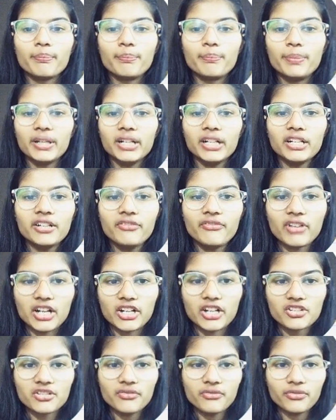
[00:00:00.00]
build
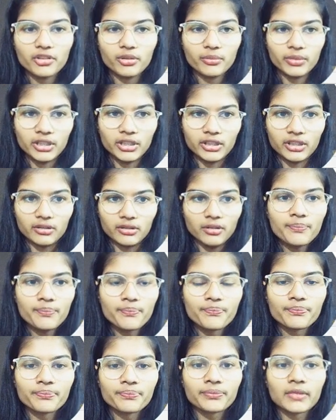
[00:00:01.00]
function from here,
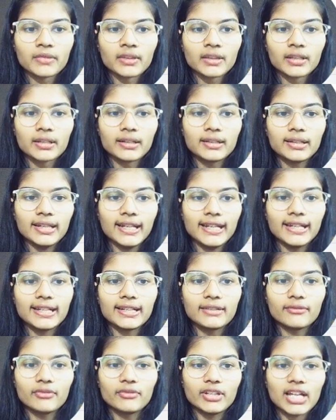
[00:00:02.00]

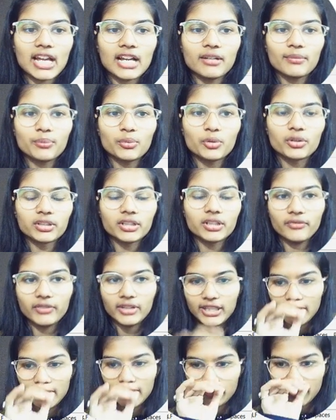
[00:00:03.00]
right? We had put the
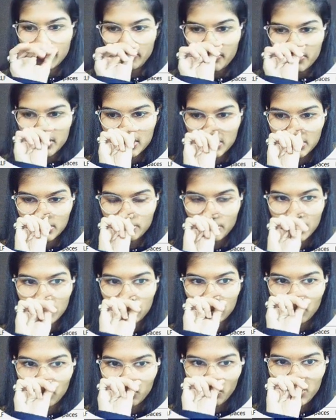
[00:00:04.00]
variable, which is my
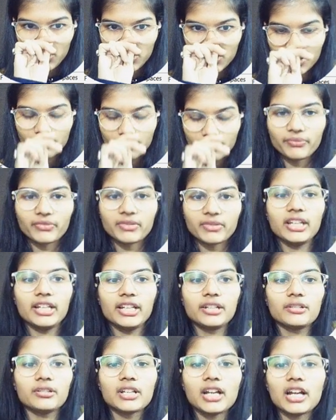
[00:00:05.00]
nodes.
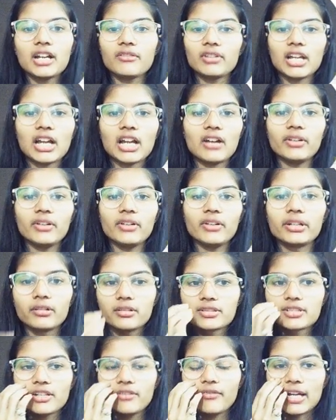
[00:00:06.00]
Into that, we have
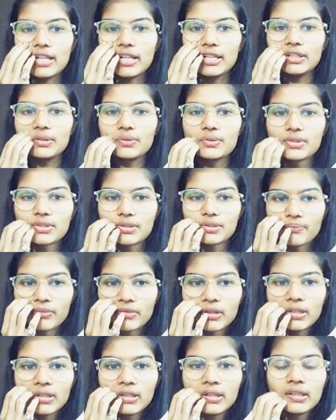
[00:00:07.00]
entered the values.
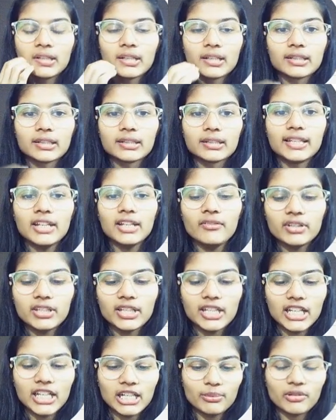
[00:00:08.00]
Then with the
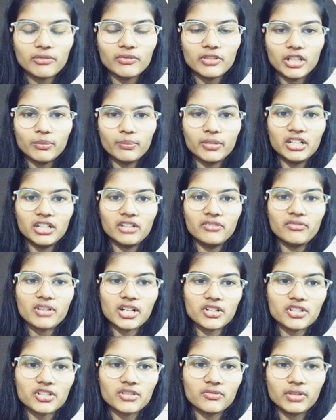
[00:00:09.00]
help of that build
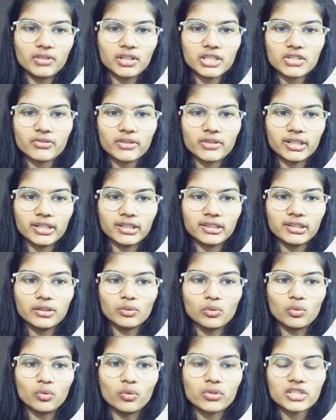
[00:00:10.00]
function, we are just writing the
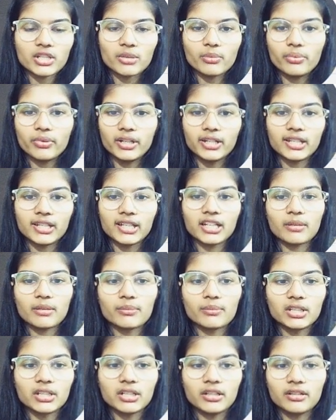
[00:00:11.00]
nodes and printing up
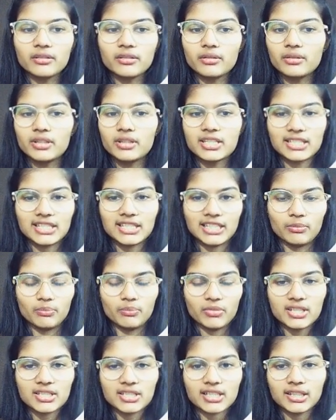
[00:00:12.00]
the
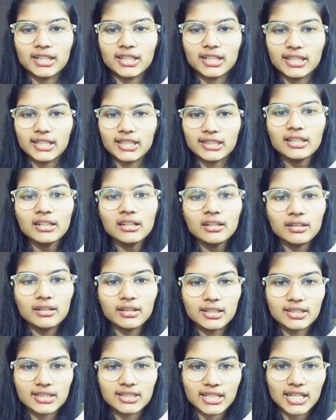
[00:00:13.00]
statements and getting the
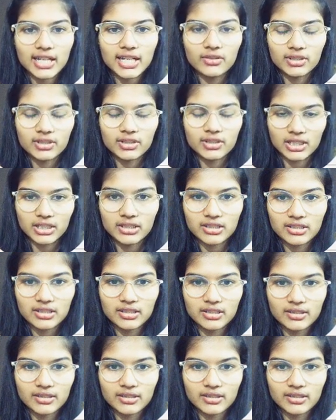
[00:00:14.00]
desired results.